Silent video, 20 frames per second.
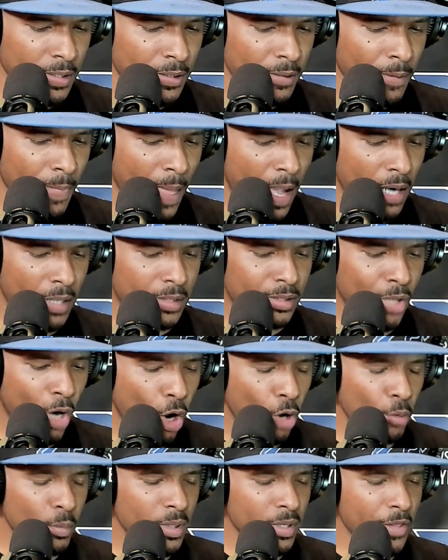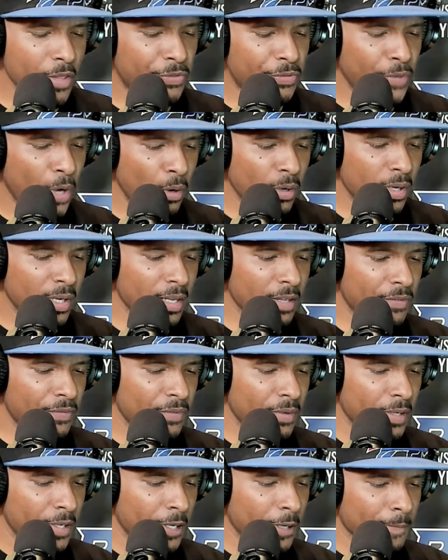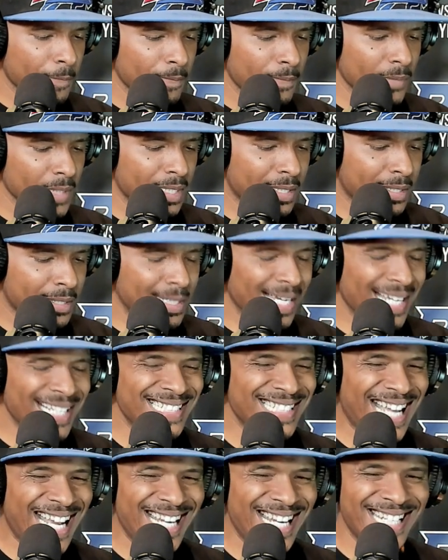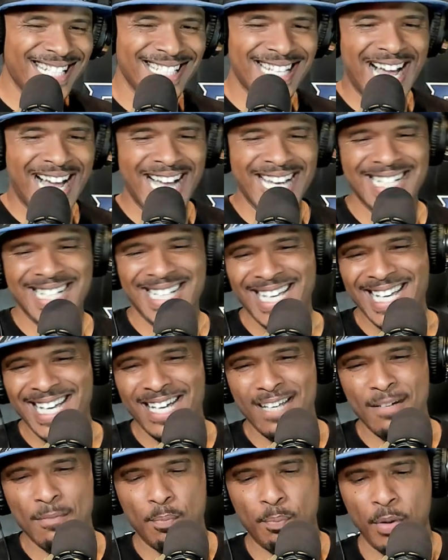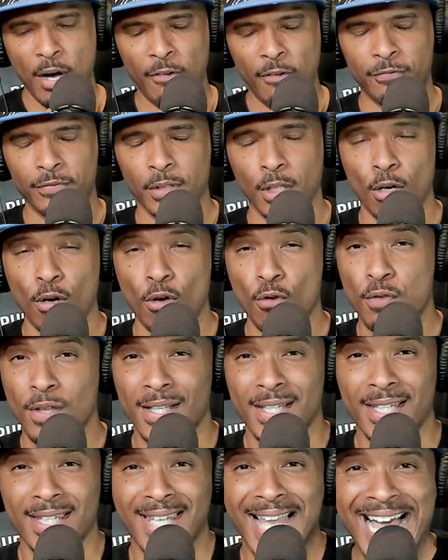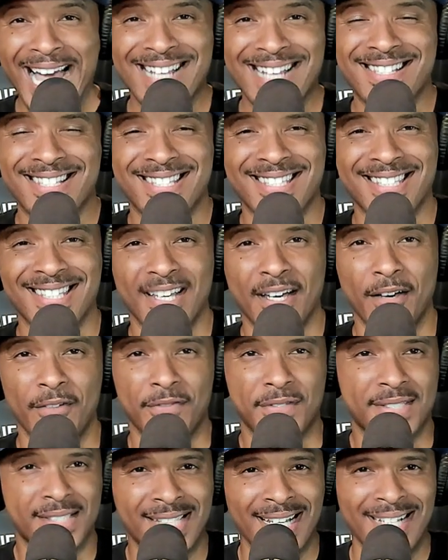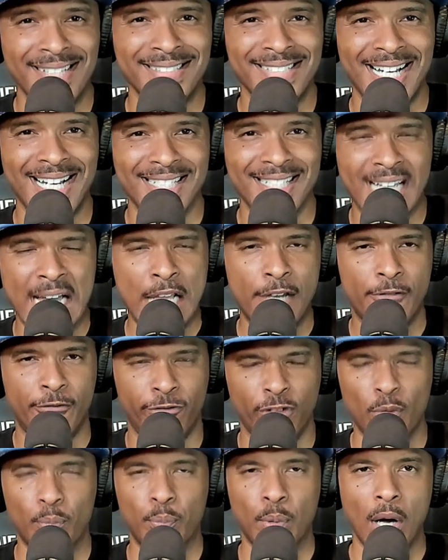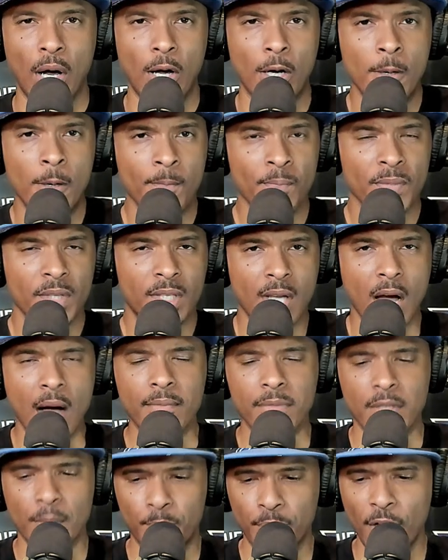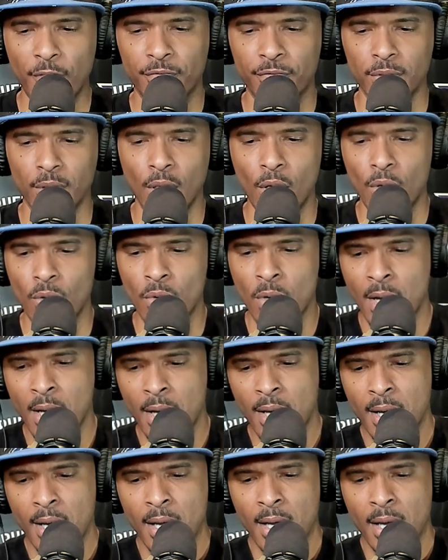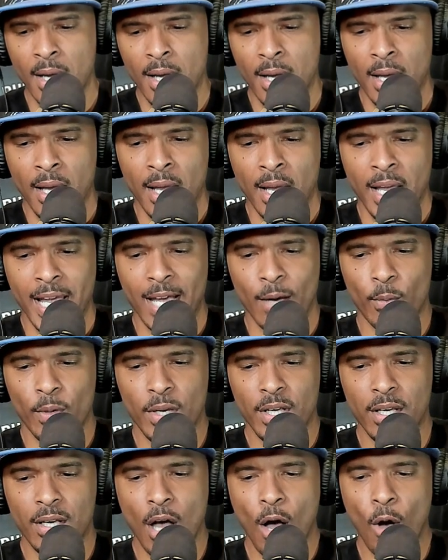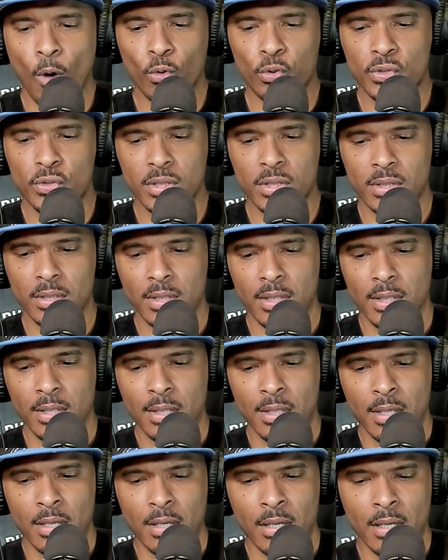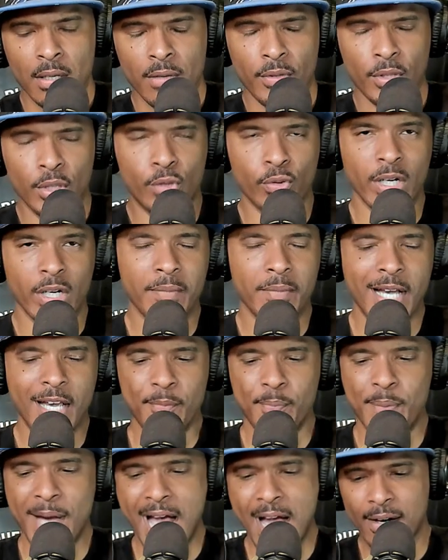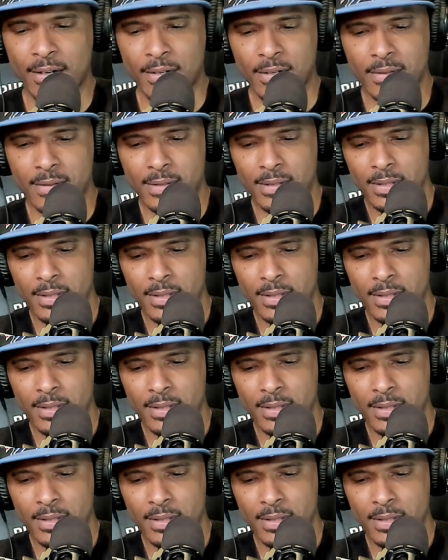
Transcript: October the 30th, Sunday night in Buffalo. The lights of Sunday night football come to Buffalo, and we host the Green Bay Packers.